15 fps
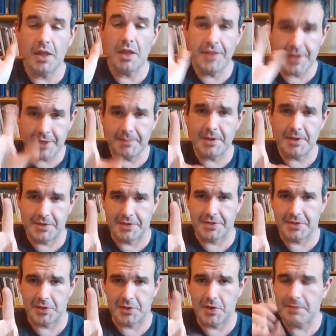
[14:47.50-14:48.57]
Think about
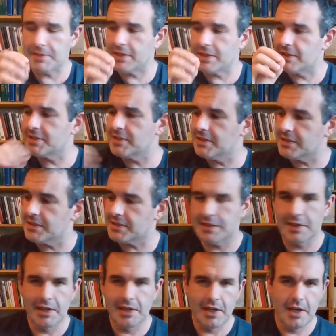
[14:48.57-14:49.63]
this, though. I mean, this
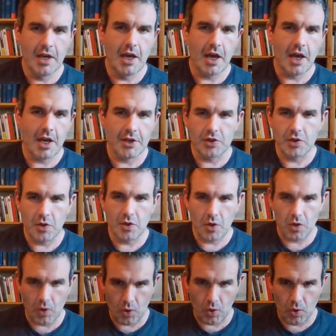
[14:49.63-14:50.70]
is an
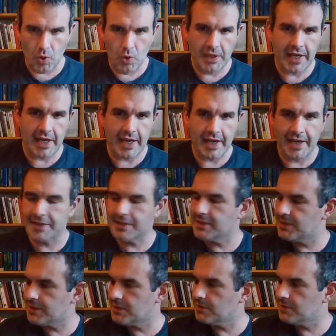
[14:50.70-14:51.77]

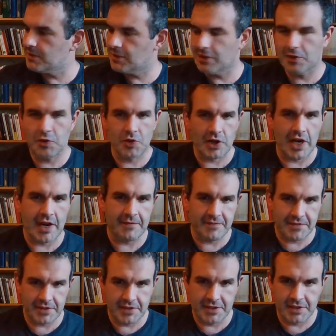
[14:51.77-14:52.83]
old-ass
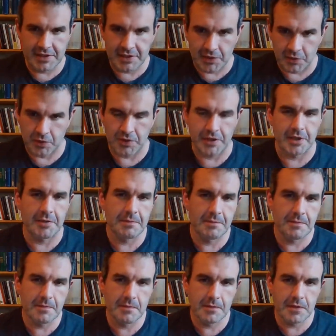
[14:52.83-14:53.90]
craft distillery,
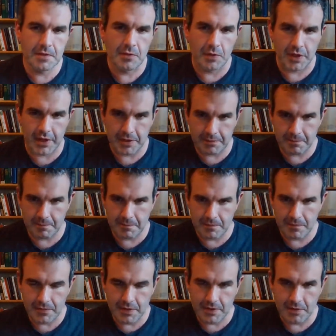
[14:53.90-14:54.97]
right?
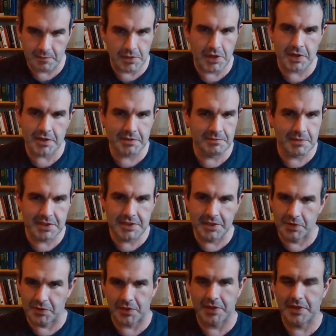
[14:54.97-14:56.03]
American
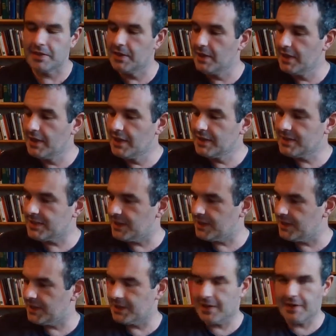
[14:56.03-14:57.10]
distillery
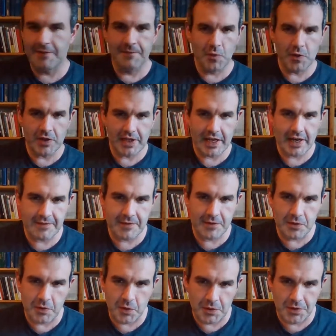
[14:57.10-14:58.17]
selling
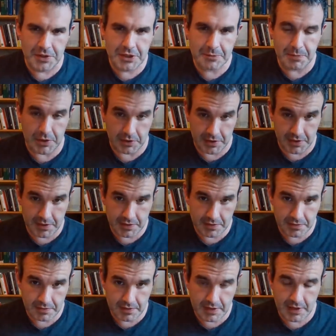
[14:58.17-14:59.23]
4.5-year-old spirit
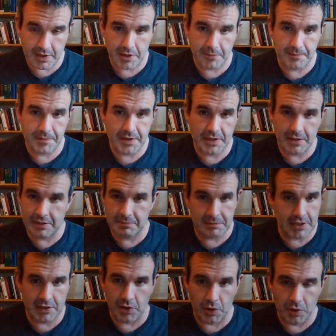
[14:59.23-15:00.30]

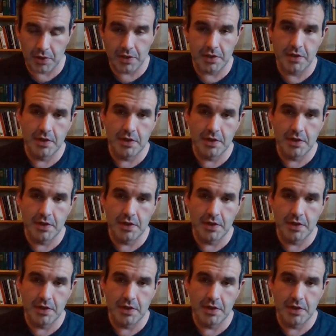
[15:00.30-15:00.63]
in oak